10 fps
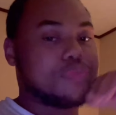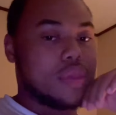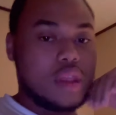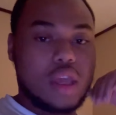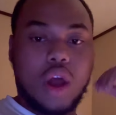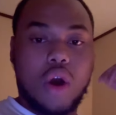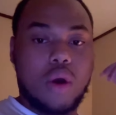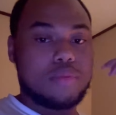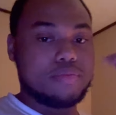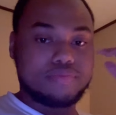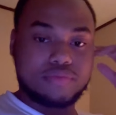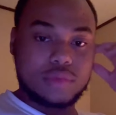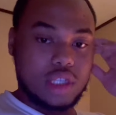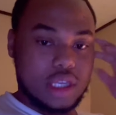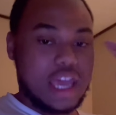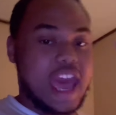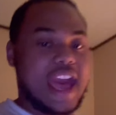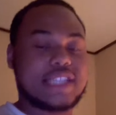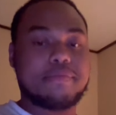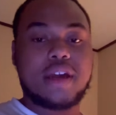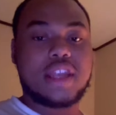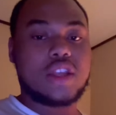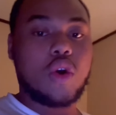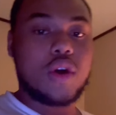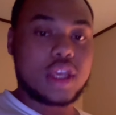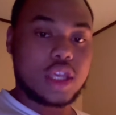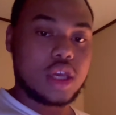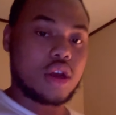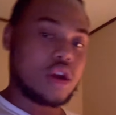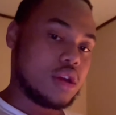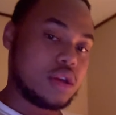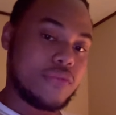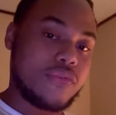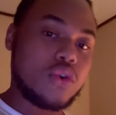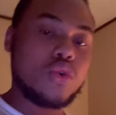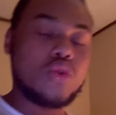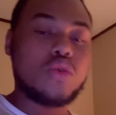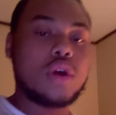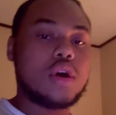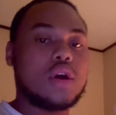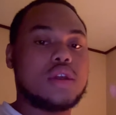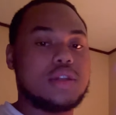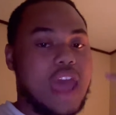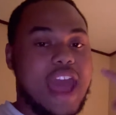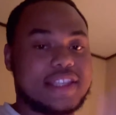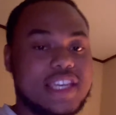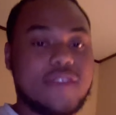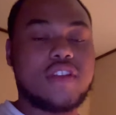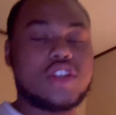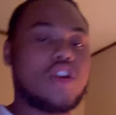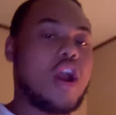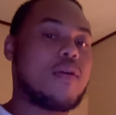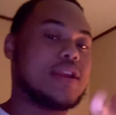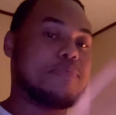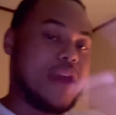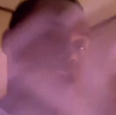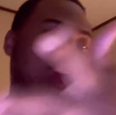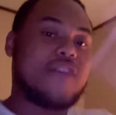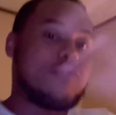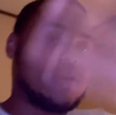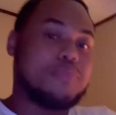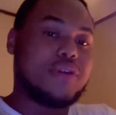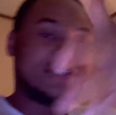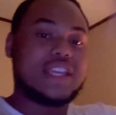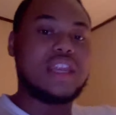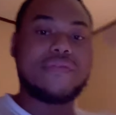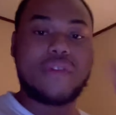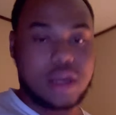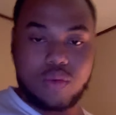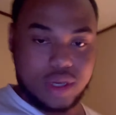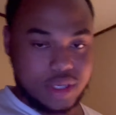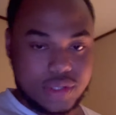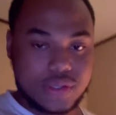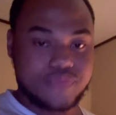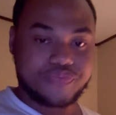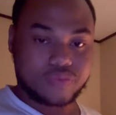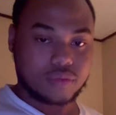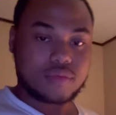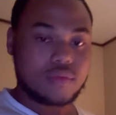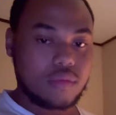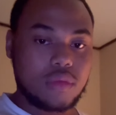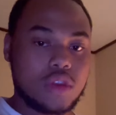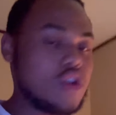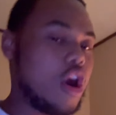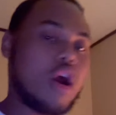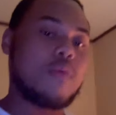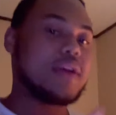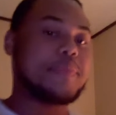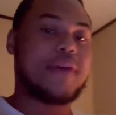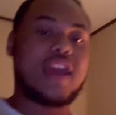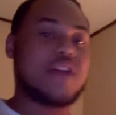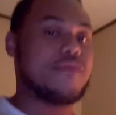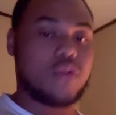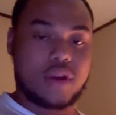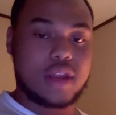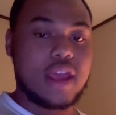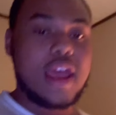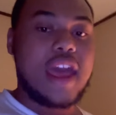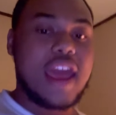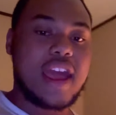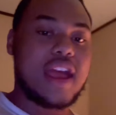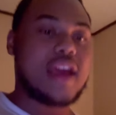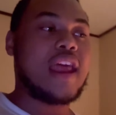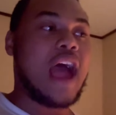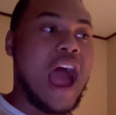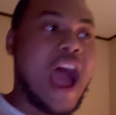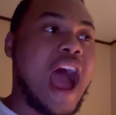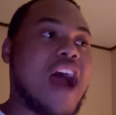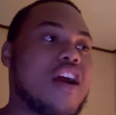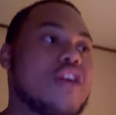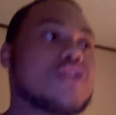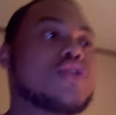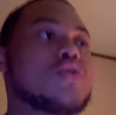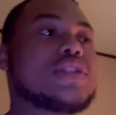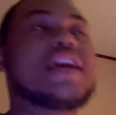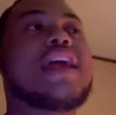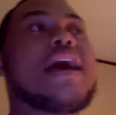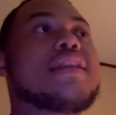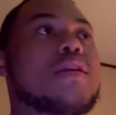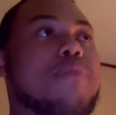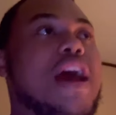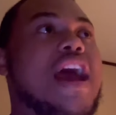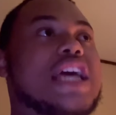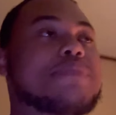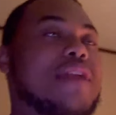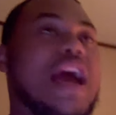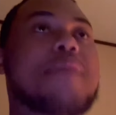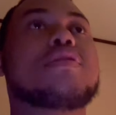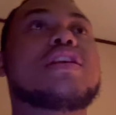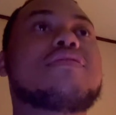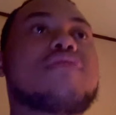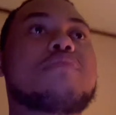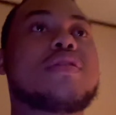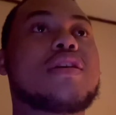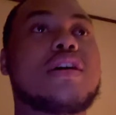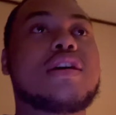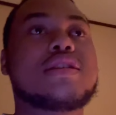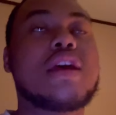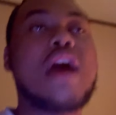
you know, your gas money, going to get her, the food, the activities. You're already paying for the pussy any fucking ways. You're already paying for it. And I heard dude say that in the past, but I didn't believe it because